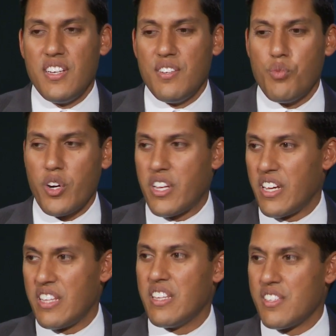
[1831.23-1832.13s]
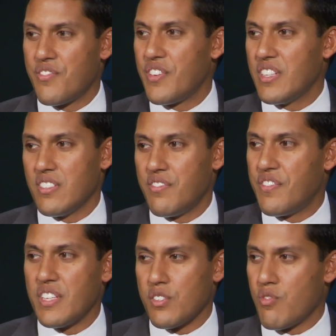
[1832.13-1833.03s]
working in this field
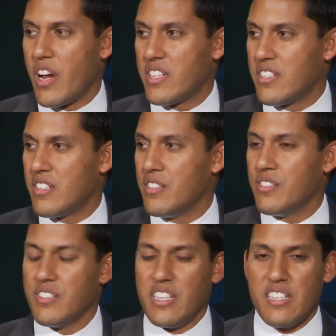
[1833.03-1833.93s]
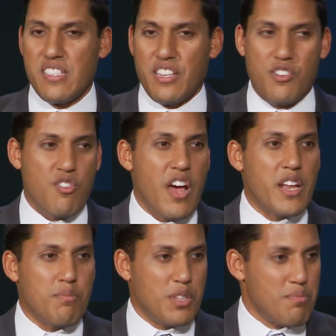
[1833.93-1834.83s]
feels right to you. It is
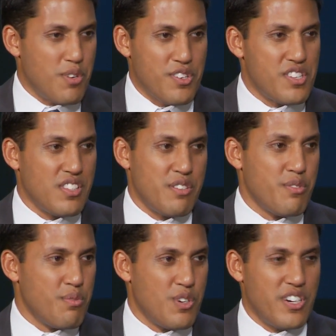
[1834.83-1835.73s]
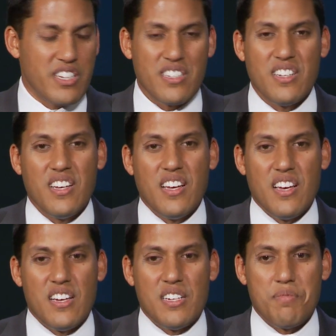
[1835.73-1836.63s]
incredibly personally rewarding.
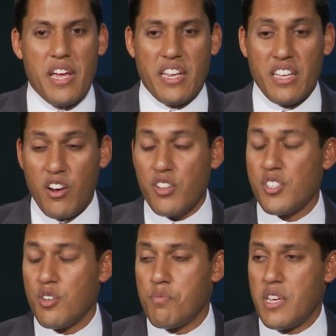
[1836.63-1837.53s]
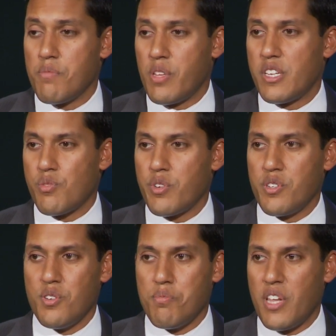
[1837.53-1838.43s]
And it can also be a place where
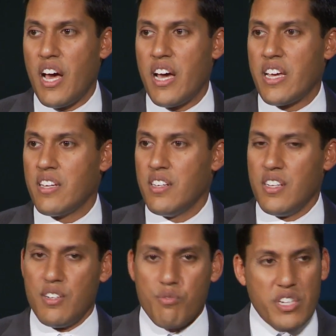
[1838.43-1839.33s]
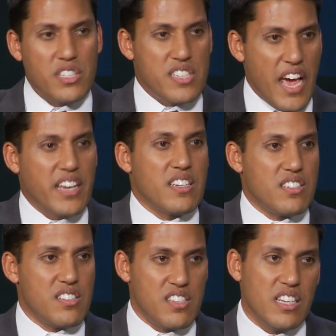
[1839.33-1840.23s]
you apply real
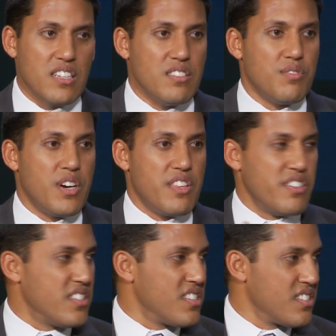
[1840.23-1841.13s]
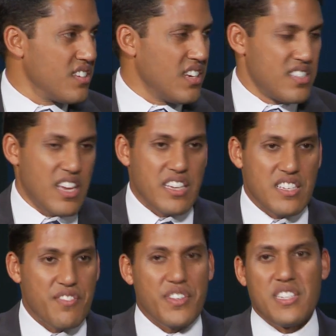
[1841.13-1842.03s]
technical skill, whether it's
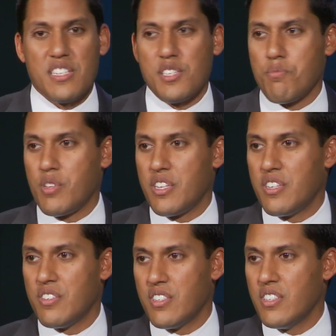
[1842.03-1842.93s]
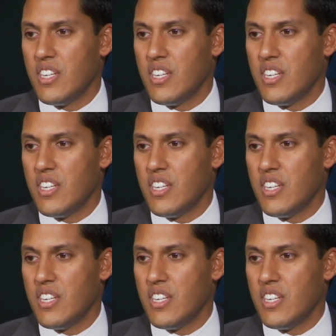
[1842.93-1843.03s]
scientific discipline or